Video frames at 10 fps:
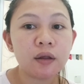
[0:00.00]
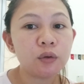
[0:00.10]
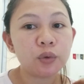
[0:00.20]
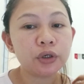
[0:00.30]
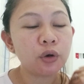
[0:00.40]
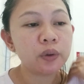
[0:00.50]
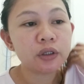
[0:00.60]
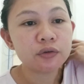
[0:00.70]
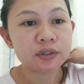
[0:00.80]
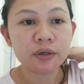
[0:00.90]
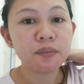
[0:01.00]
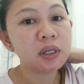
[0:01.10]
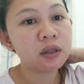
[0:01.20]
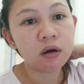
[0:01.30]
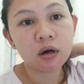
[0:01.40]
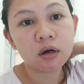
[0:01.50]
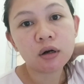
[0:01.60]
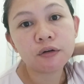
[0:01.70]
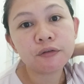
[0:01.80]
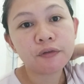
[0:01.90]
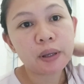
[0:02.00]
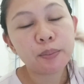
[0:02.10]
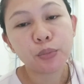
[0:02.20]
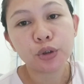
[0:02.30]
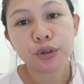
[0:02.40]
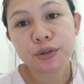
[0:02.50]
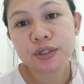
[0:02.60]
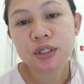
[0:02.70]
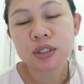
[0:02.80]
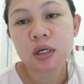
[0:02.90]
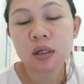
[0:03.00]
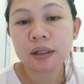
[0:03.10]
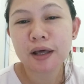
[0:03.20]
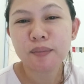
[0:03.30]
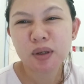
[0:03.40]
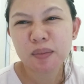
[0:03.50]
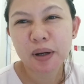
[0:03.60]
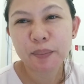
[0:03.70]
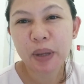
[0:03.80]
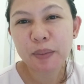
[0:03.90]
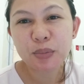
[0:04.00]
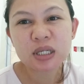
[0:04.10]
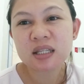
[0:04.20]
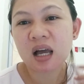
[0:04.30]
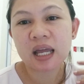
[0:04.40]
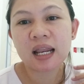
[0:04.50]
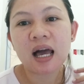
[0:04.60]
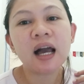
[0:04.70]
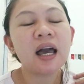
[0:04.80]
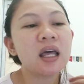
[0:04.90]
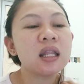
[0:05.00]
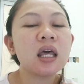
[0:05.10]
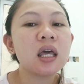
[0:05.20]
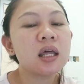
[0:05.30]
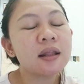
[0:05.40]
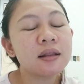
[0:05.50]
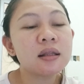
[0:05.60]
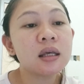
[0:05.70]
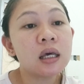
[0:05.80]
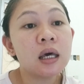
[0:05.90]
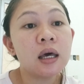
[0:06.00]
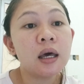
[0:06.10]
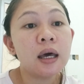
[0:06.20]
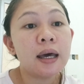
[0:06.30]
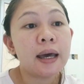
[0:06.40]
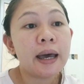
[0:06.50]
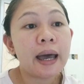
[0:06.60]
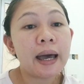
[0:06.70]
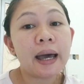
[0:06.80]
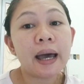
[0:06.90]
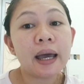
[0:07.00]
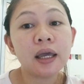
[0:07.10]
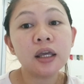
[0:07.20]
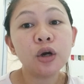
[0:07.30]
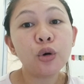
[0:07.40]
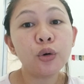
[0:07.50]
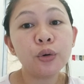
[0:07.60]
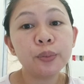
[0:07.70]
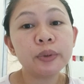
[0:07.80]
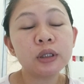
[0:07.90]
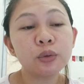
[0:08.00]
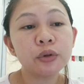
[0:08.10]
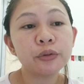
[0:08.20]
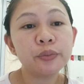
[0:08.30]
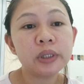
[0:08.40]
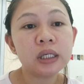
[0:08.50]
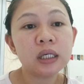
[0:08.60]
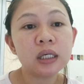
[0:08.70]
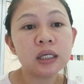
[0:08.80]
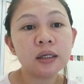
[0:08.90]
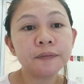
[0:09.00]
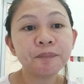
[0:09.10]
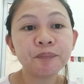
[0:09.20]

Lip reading: we're going to submit our papers. Daming mga papers na kailangan, and I hope it will be